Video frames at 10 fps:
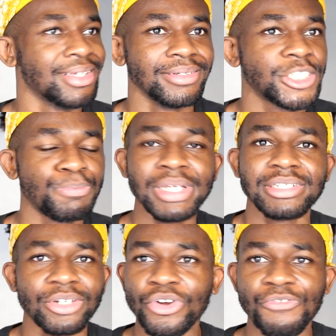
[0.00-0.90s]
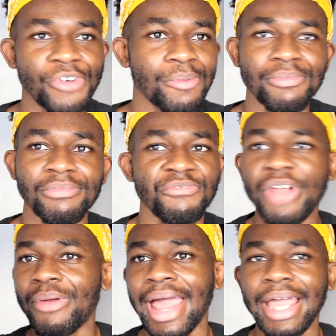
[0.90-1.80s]
speeds that go from
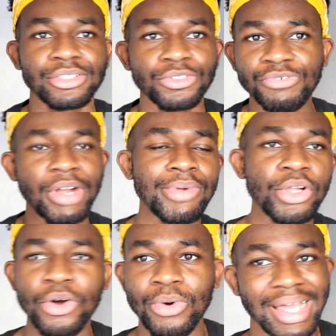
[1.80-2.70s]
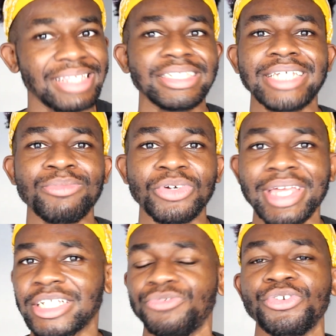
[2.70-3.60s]
very high to very low at the same
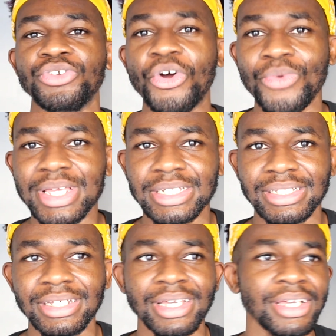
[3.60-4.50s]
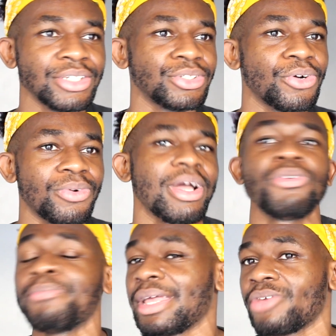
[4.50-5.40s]
location for no reason. So I
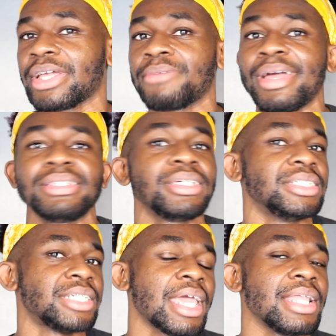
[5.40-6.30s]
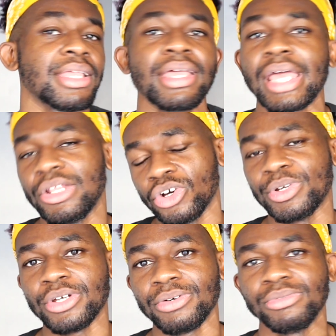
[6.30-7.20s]
would mainly recommend Zain and
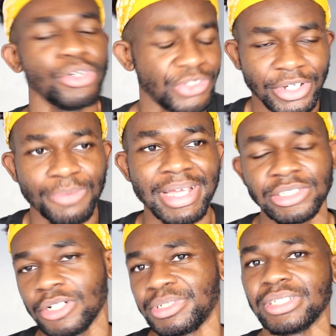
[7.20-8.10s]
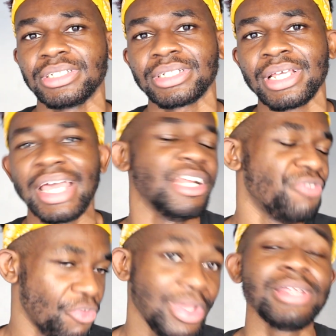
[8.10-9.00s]
Ooredoo. Those are your best options. And
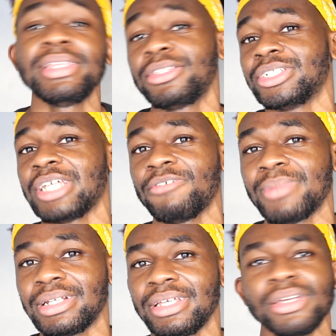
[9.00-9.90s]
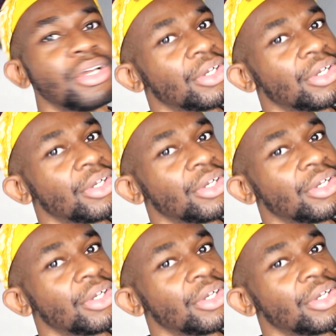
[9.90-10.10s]
if you really need to save money,